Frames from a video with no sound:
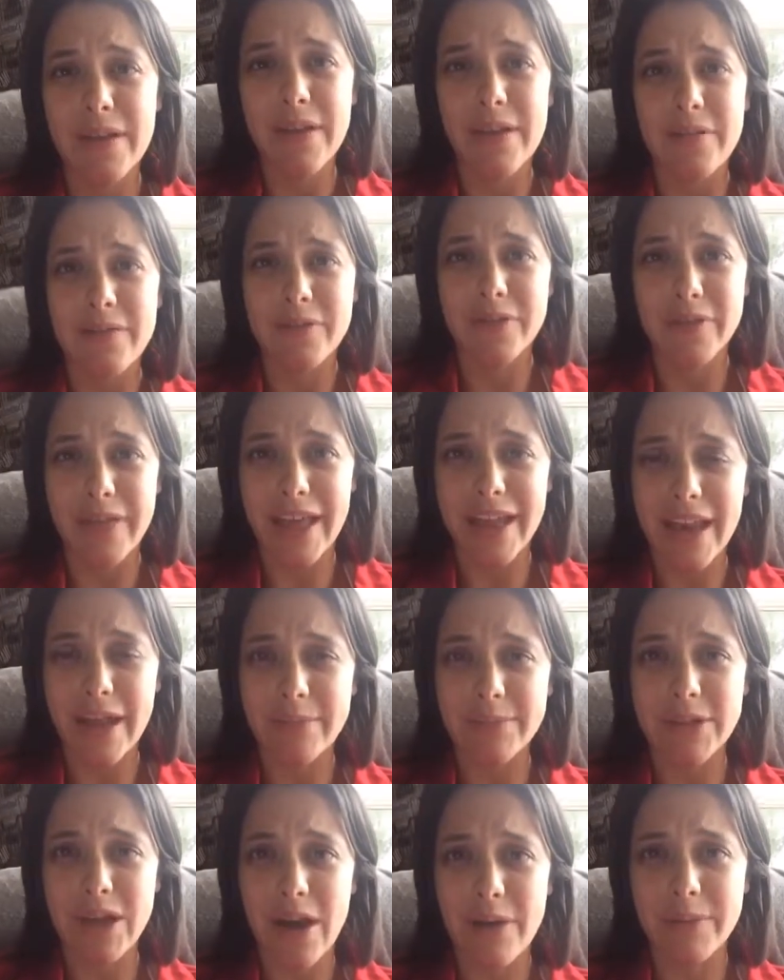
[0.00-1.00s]
for that
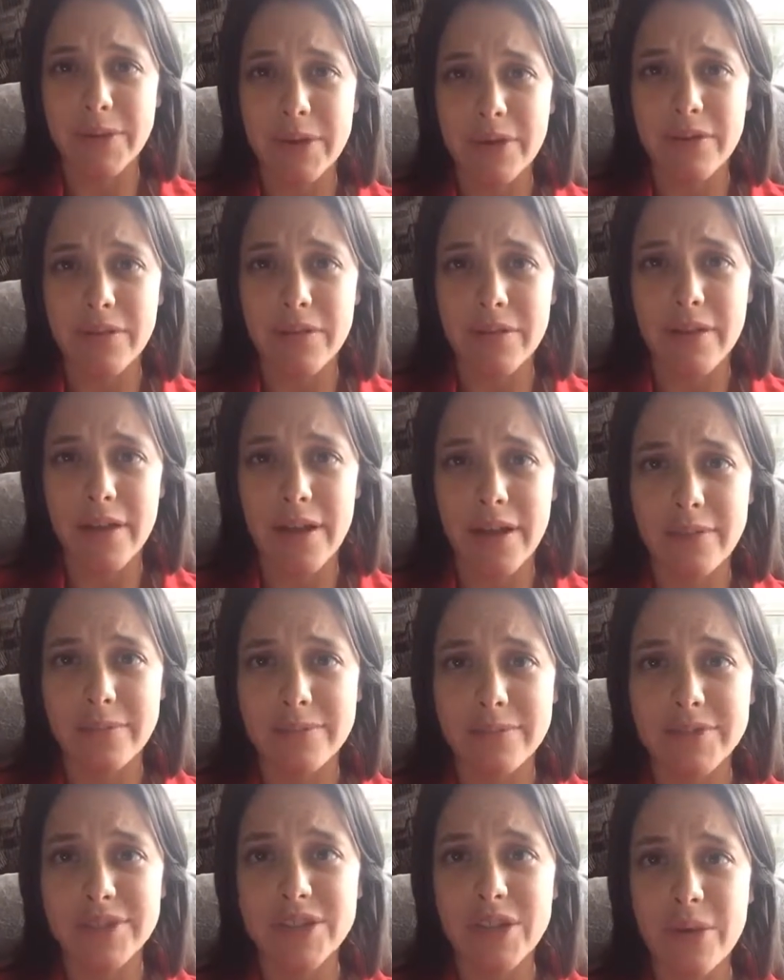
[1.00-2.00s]
abdominal um,
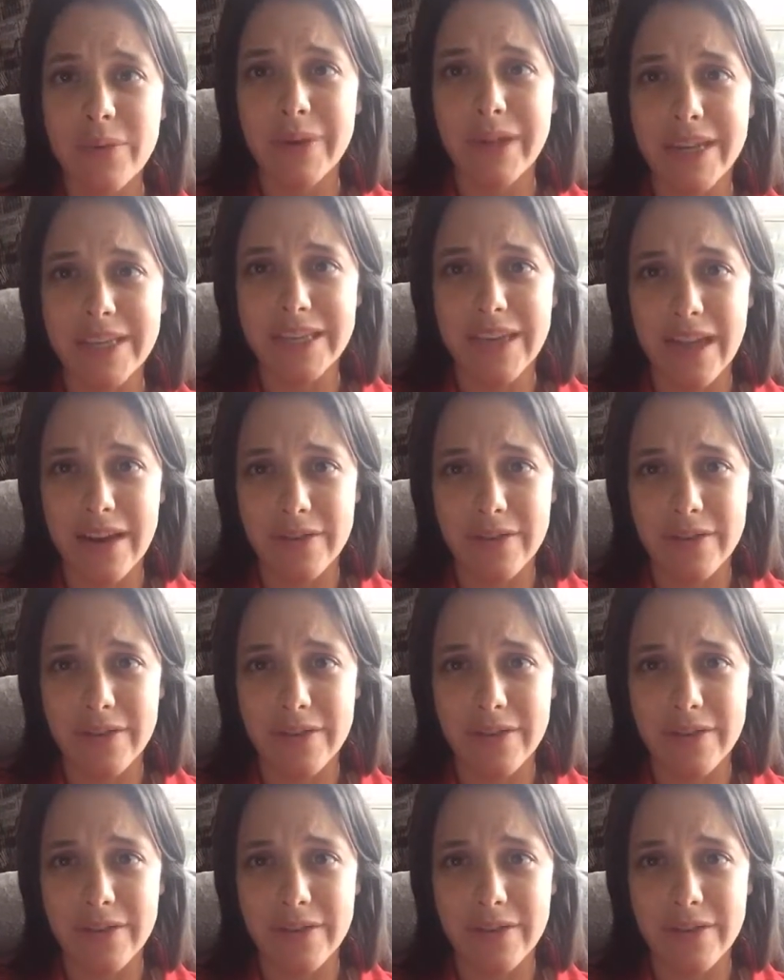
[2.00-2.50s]
sewing to kind